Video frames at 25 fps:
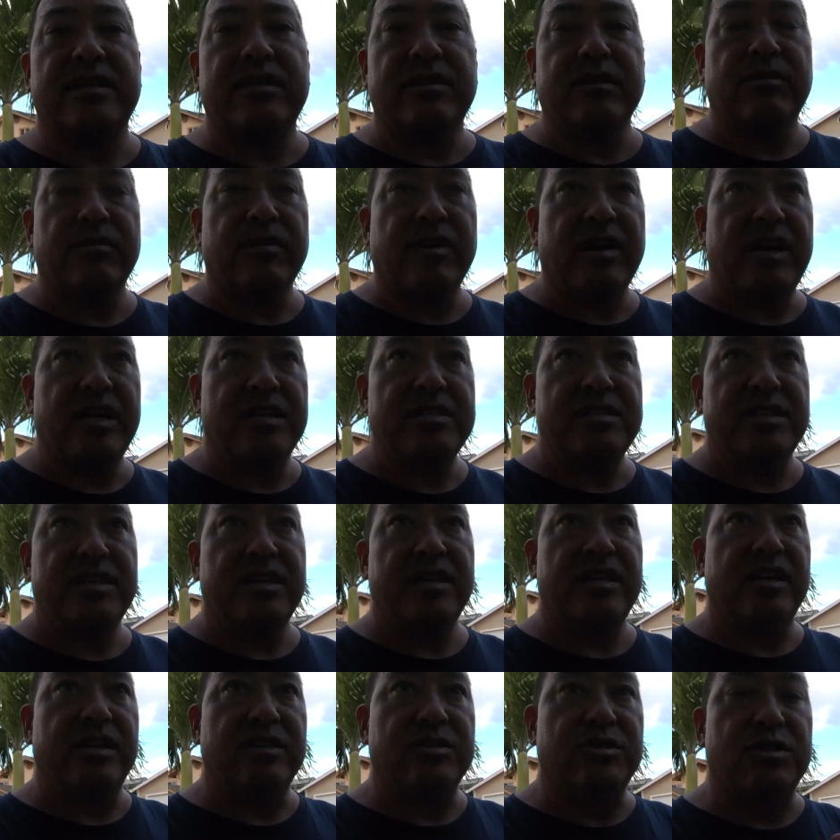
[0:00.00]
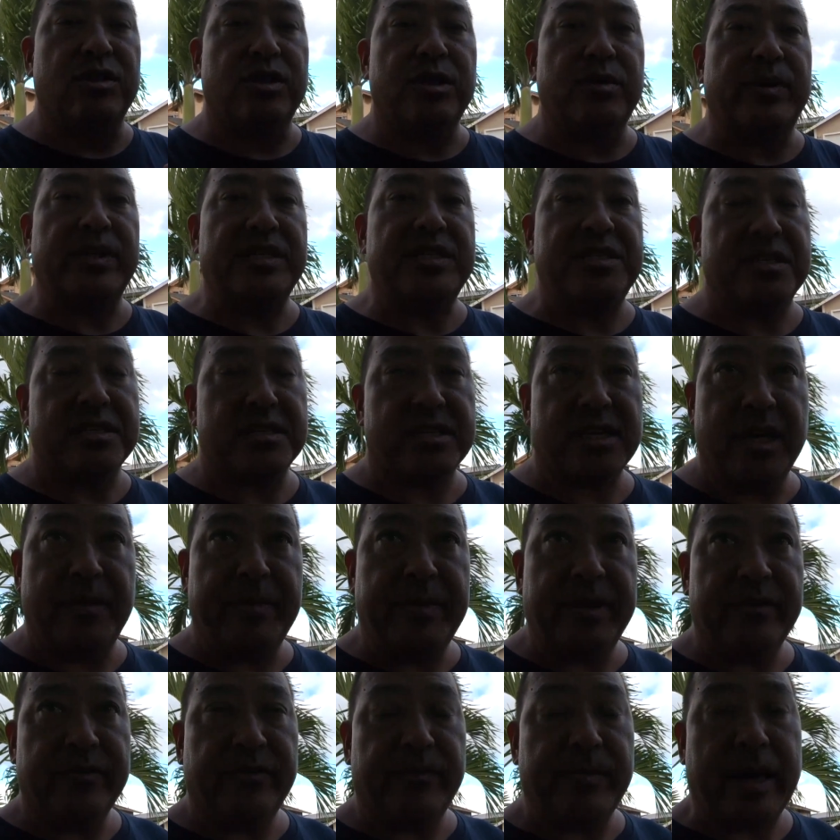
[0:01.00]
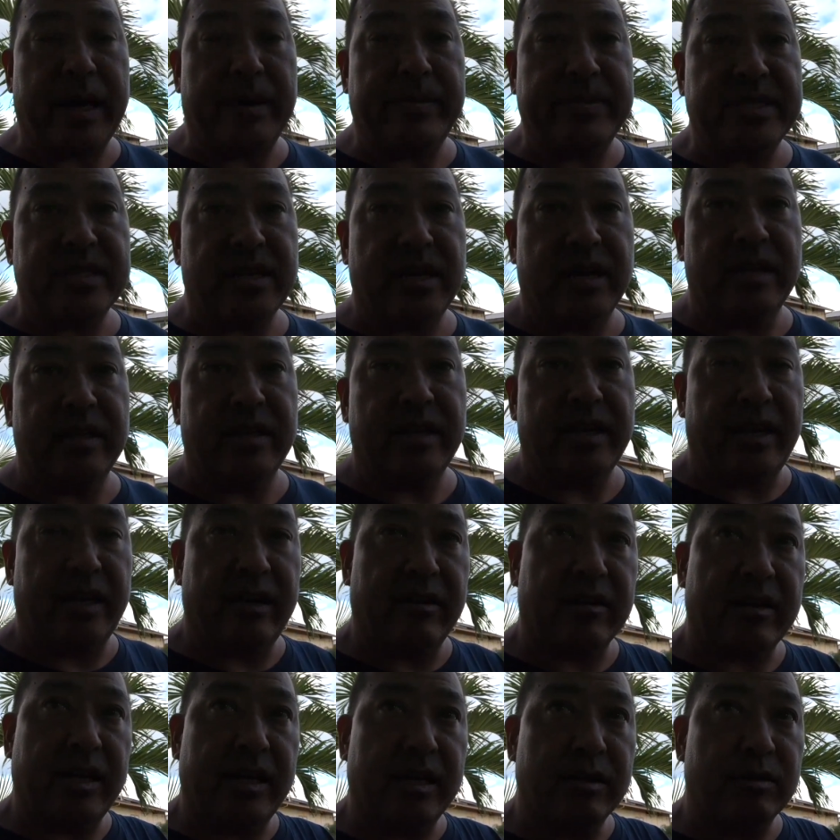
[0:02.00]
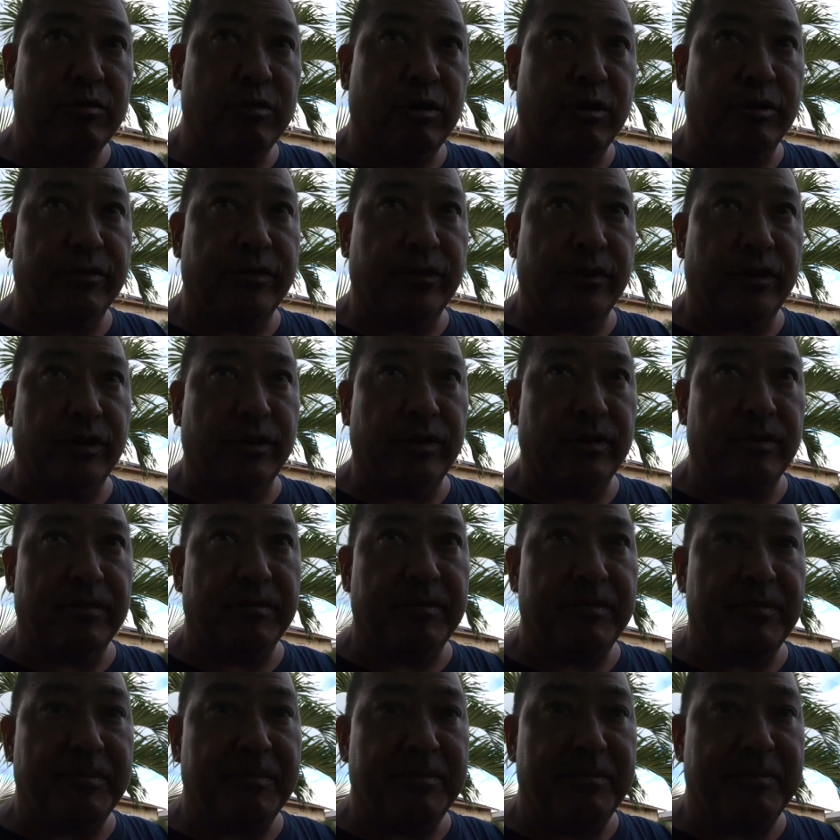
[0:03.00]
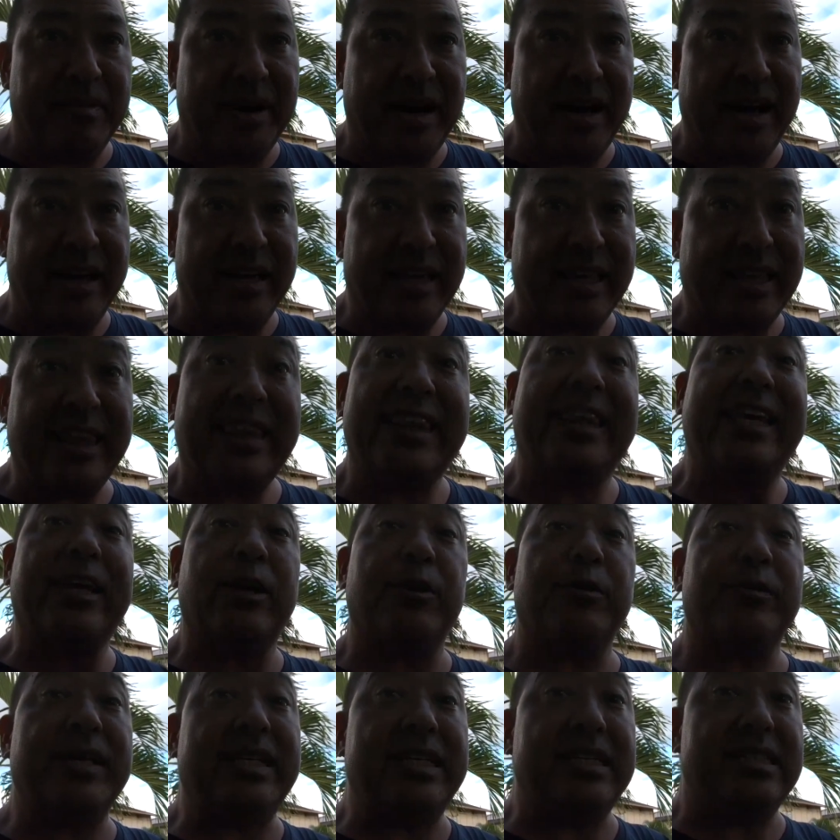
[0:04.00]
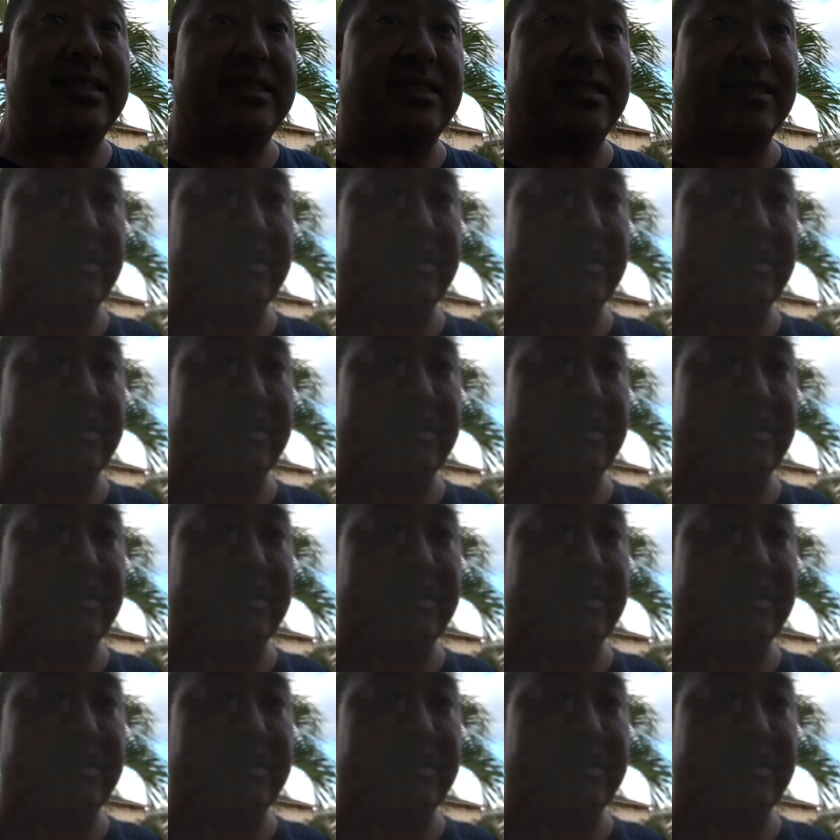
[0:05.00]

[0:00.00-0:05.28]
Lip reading: the garage and show you what just came in from Amazon, and I'll kind of go over my theories.